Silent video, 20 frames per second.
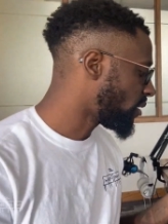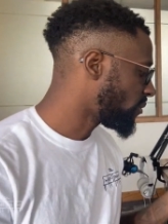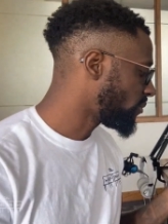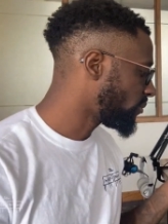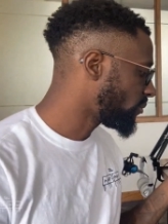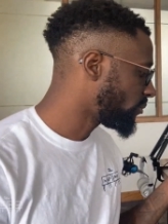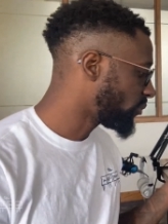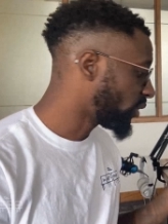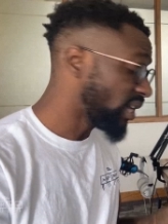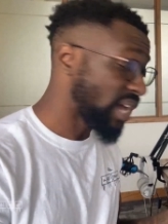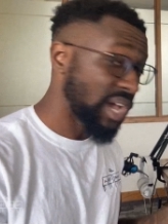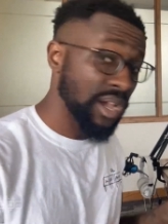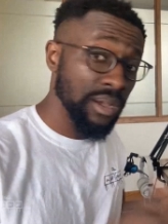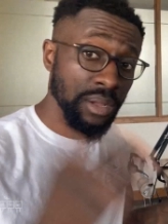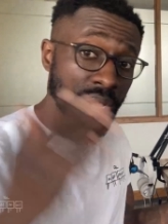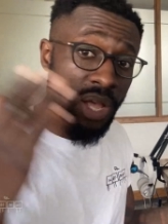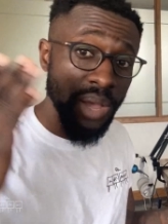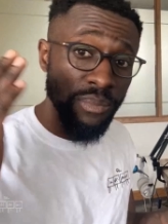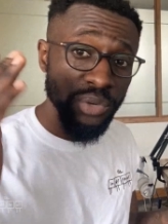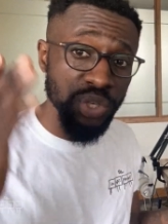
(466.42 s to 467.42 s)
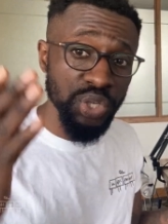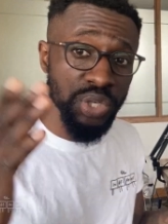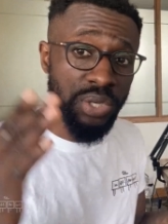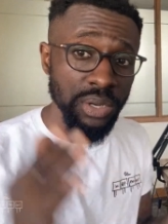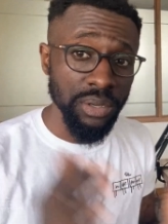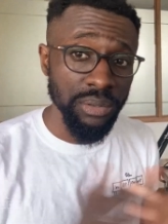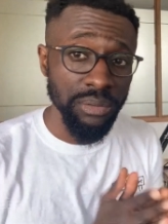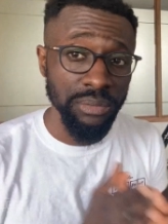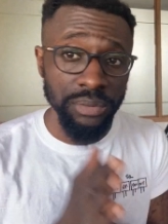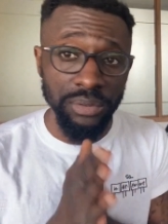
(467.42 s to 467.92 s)
But yeah, I
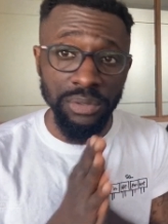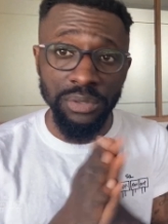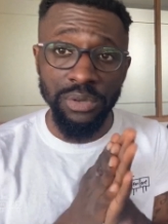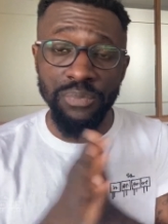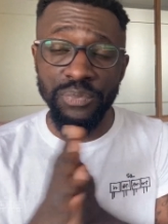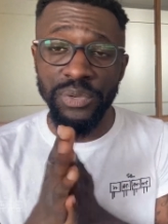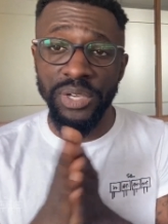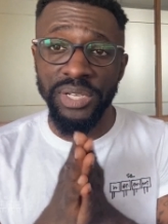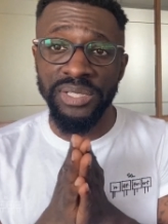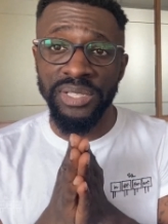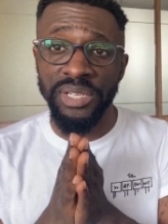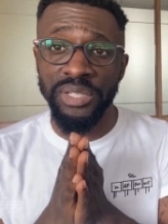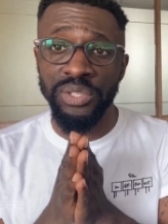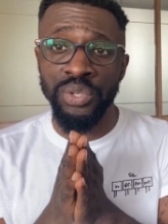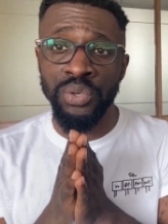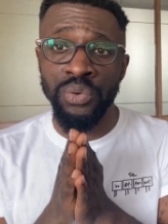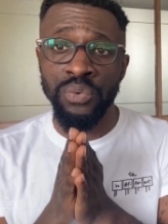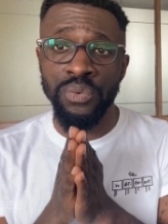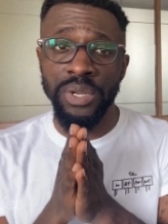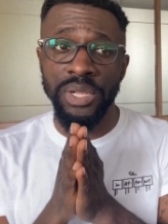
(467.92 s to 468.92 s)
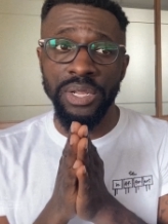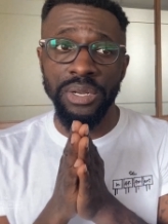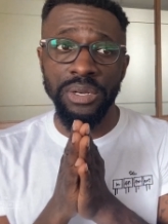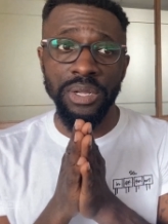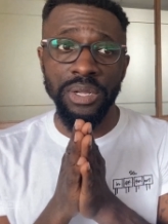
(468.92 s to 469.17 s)
hope you guys stay tuned, and